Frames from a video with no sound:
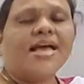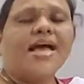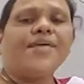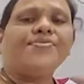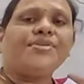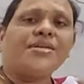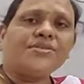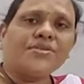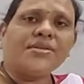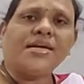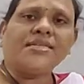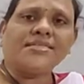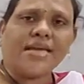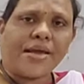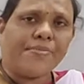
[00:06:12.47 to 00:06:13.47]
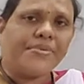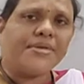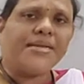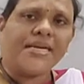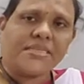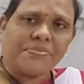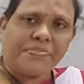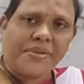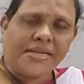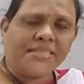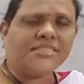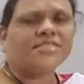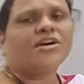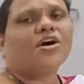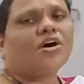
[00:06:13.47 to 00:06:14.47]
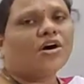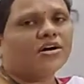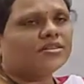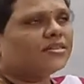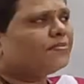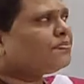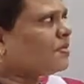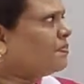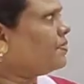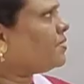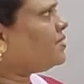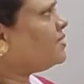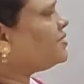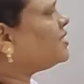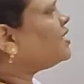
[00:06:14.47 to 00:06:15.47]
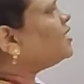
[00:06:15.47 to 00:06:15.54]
And the resonance hybrid explains all the properties.